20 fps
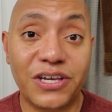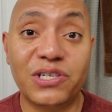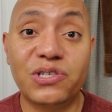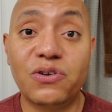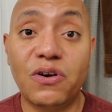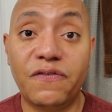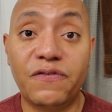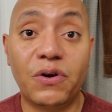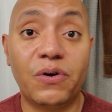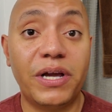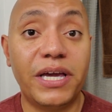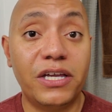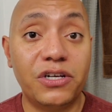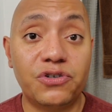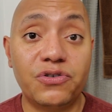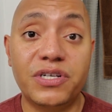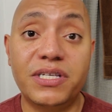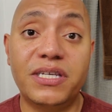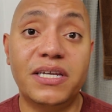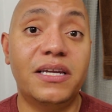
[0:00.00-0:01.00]
So if you're
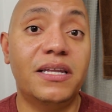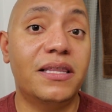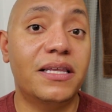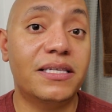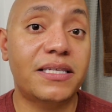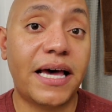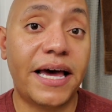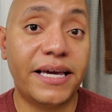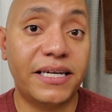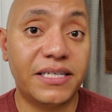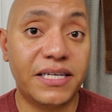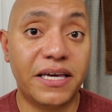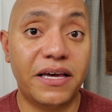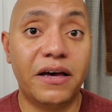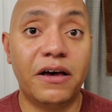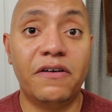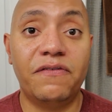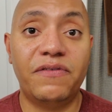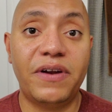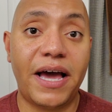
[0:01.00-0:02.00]
interested in this idea
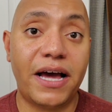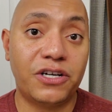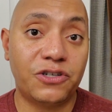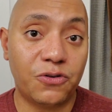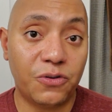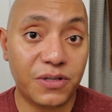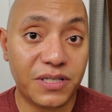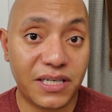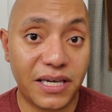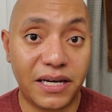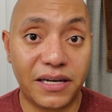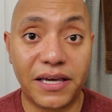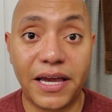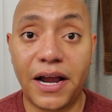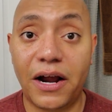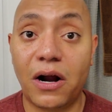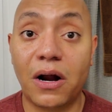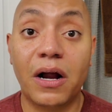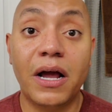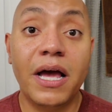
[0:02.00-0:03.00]
of natural
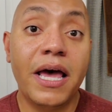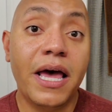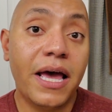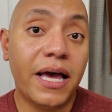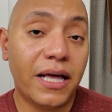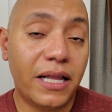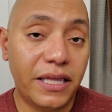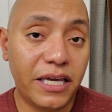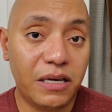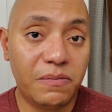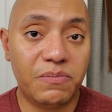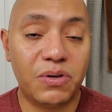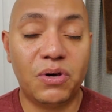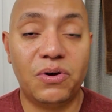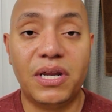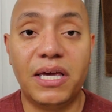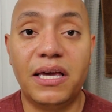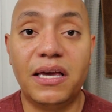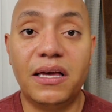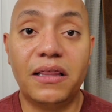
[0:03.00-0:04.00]
skincare, clean
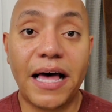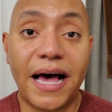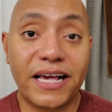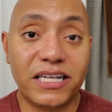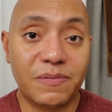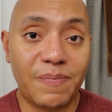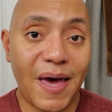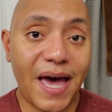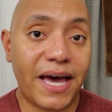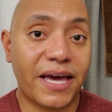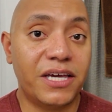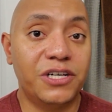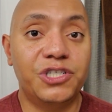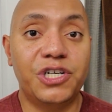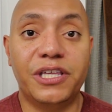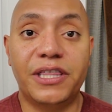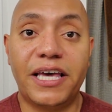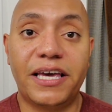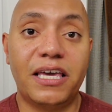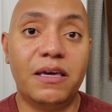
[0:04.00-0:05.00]
beauty, glass
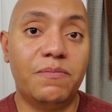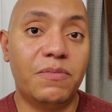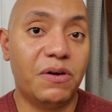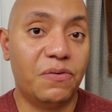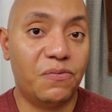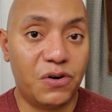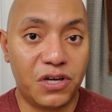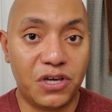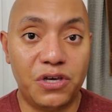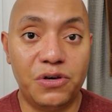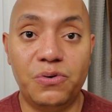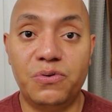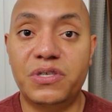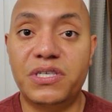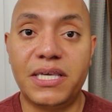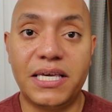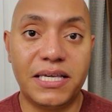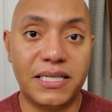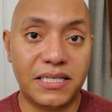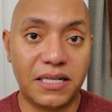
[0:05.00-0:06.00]
packaging that can be
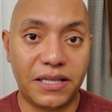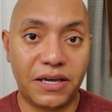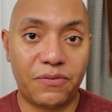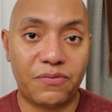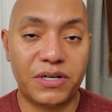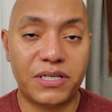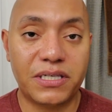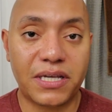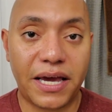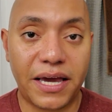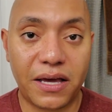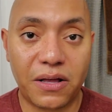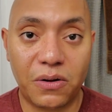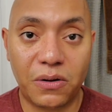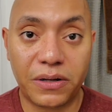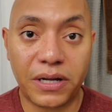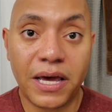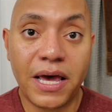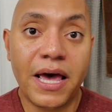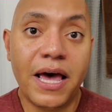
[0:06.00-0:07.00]
reused, easily recycled,